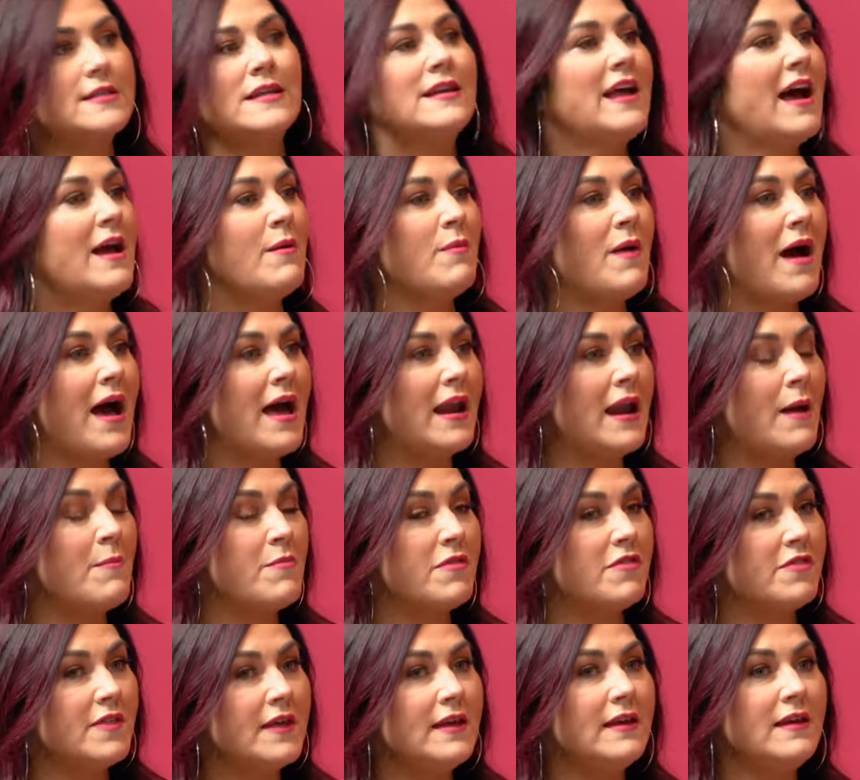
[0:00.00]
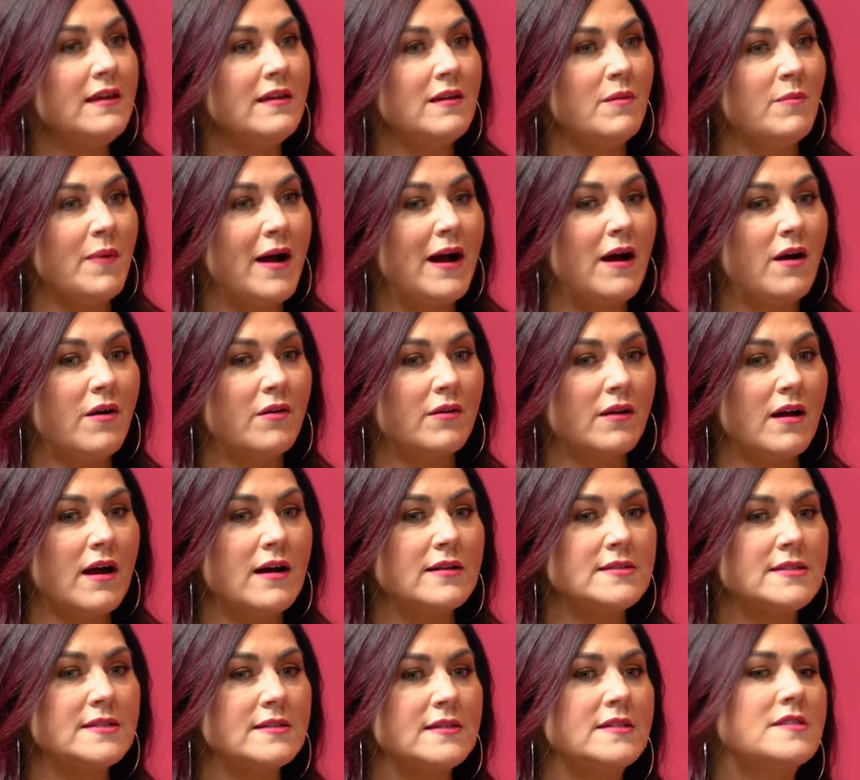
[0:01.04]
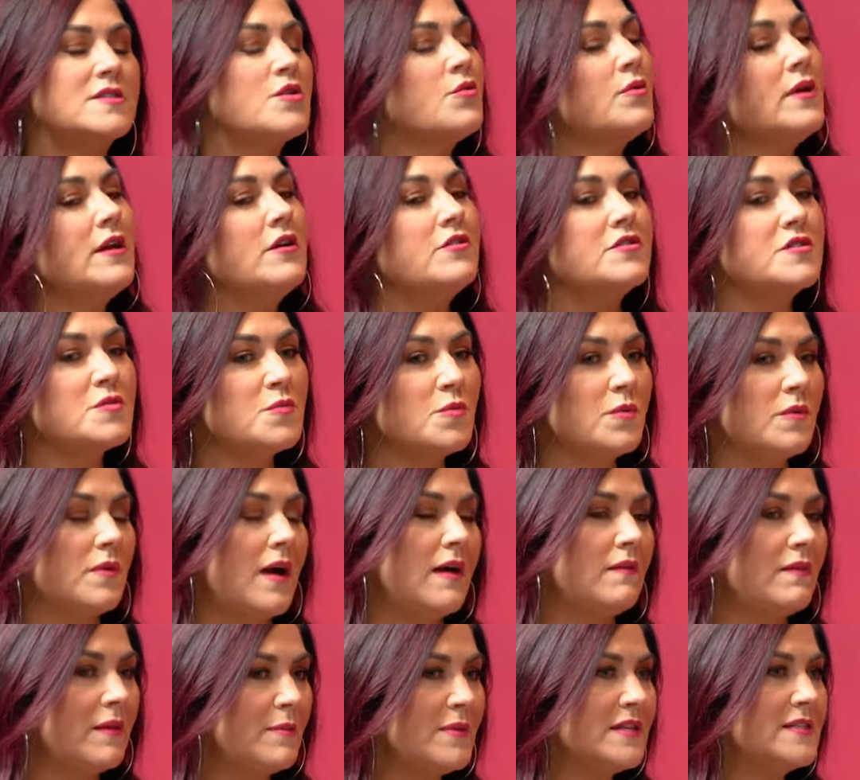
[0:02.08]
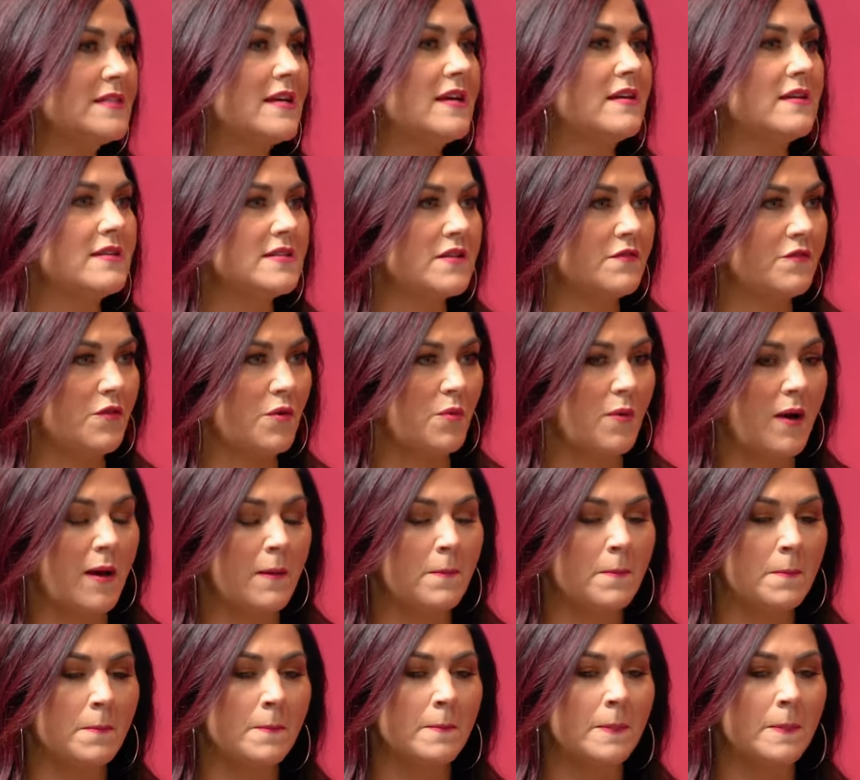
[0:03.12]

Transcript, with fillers: And I'm and I'm thinking about constantly. So here's let me say it a different way.